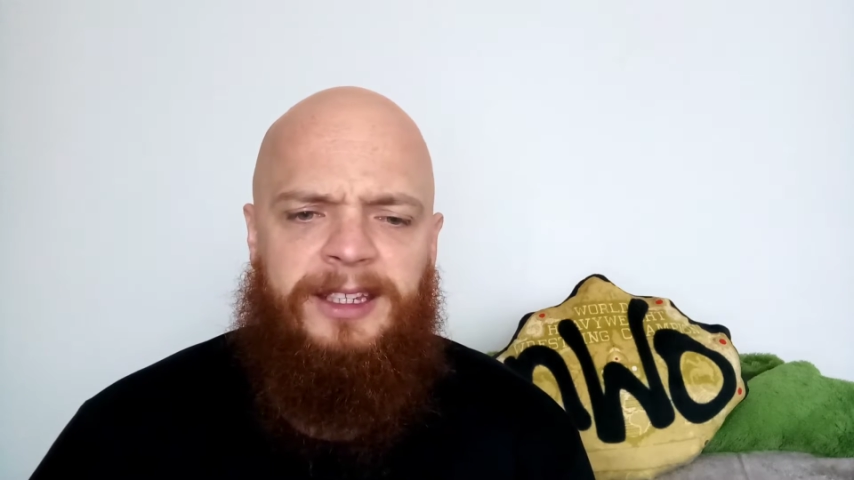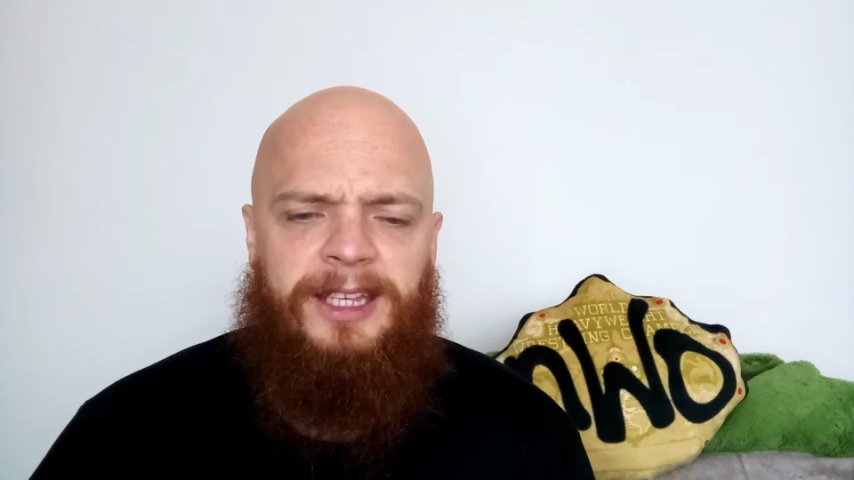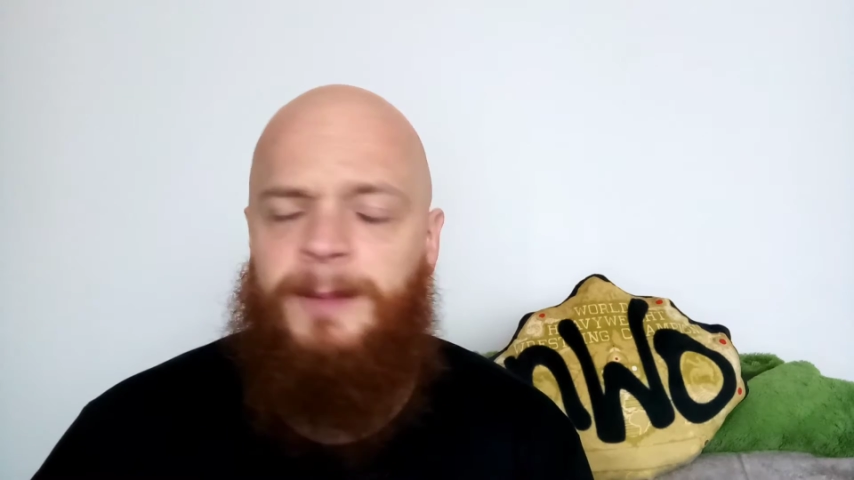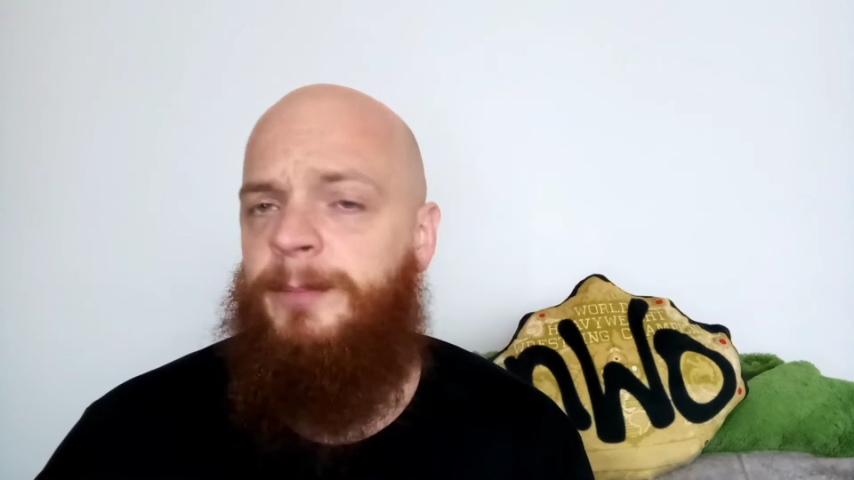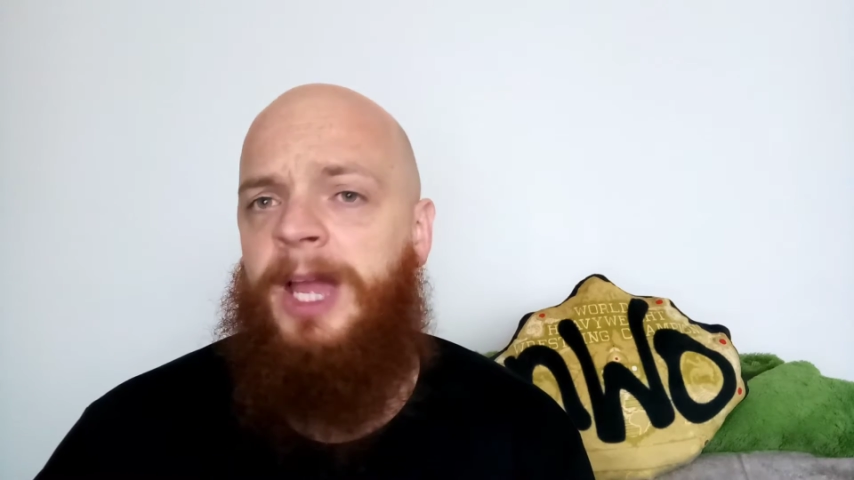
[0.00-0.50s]

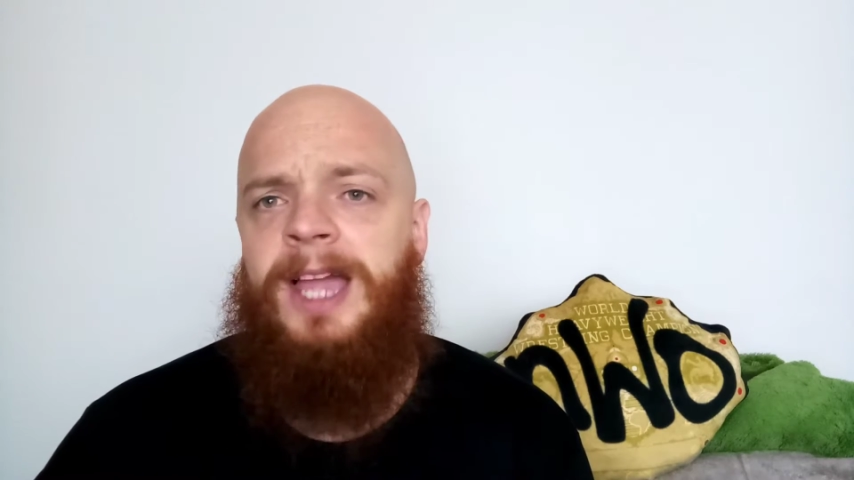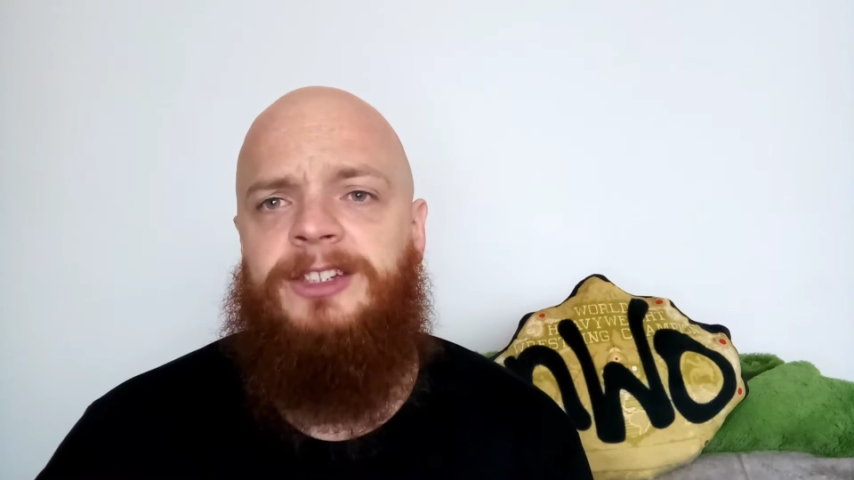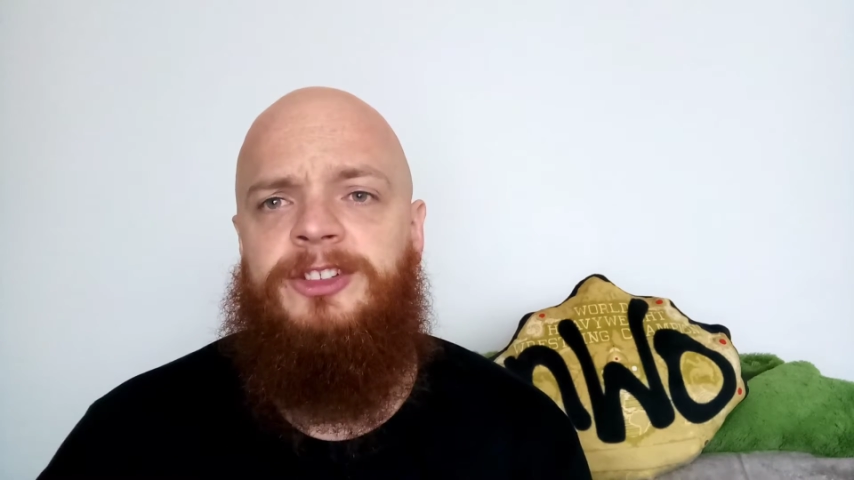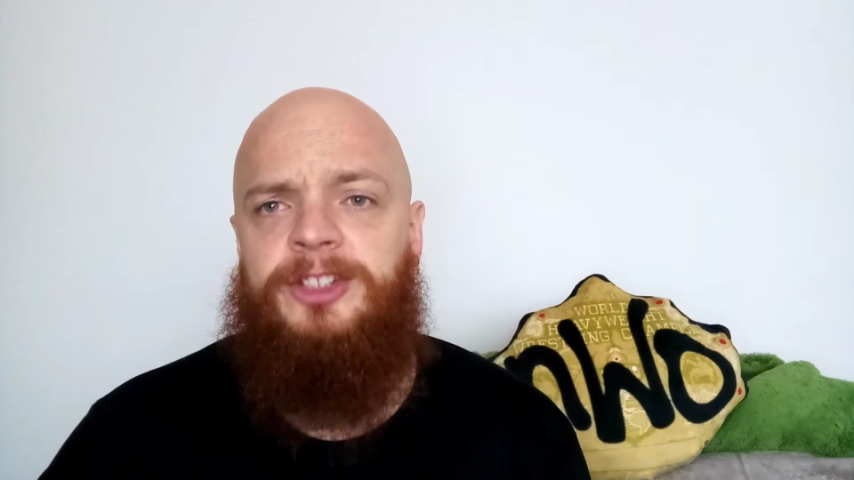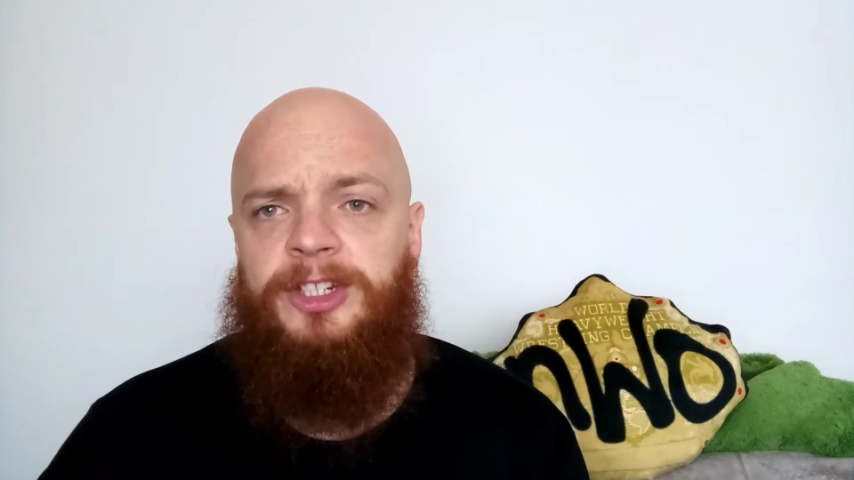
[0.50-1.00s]

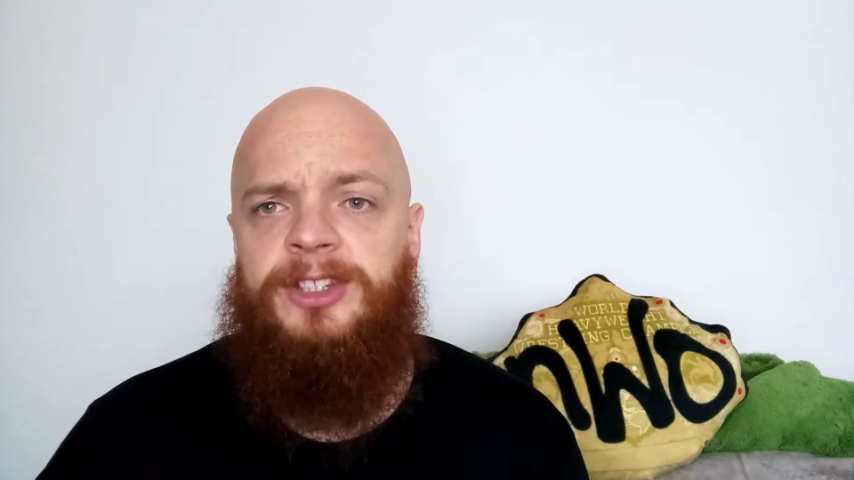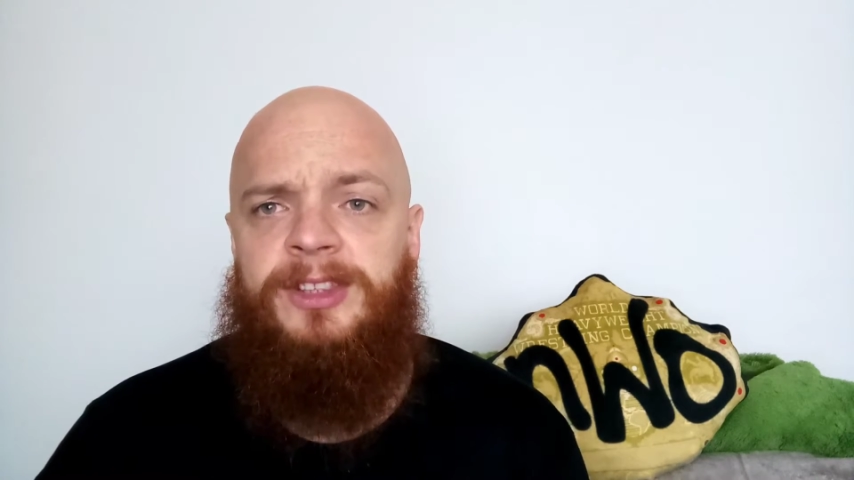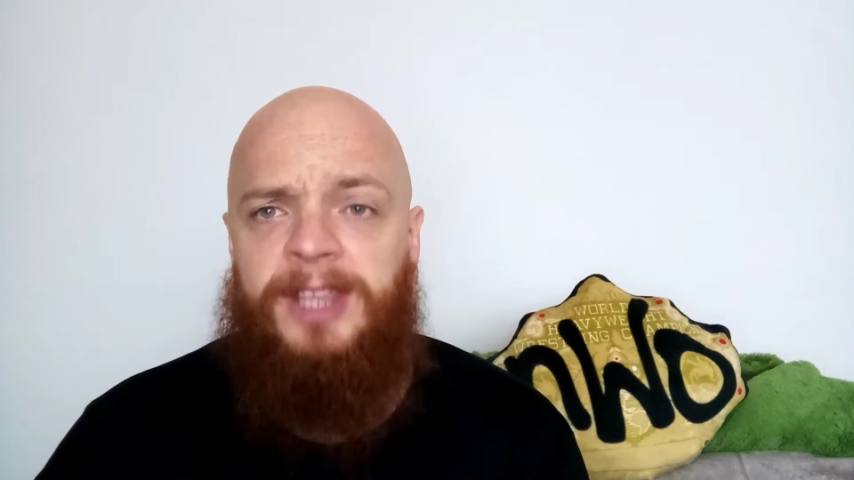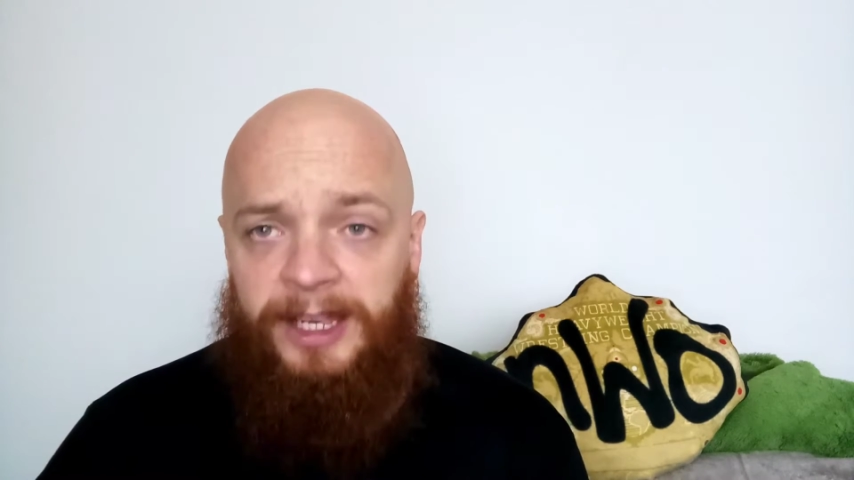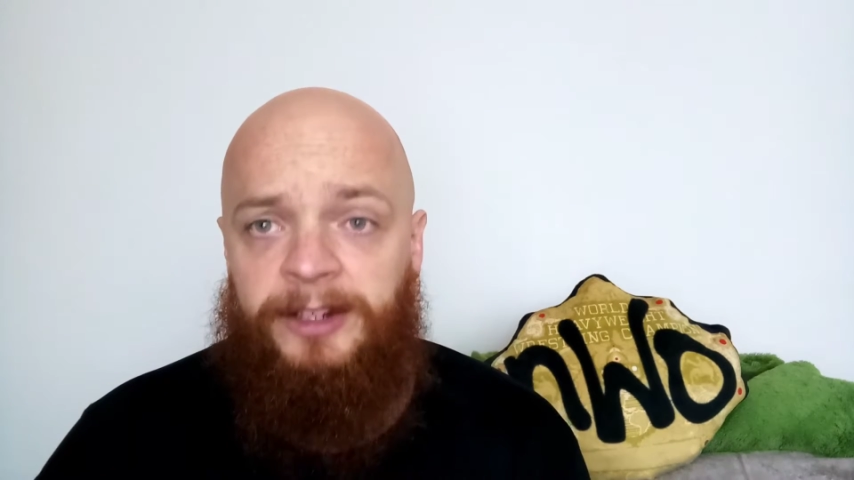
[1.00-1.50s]
Impact's
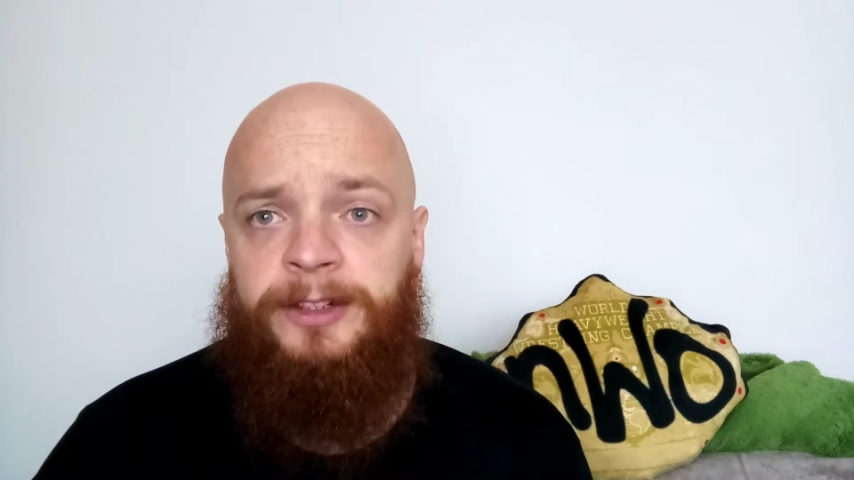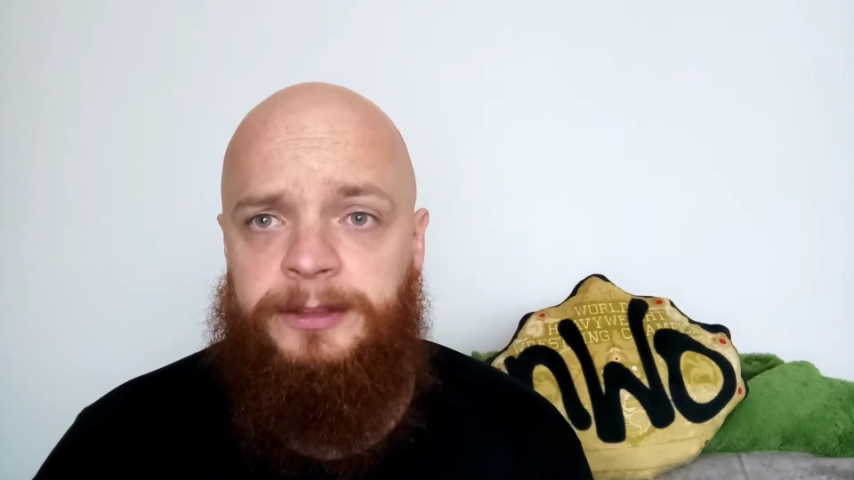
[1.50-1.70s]
just there.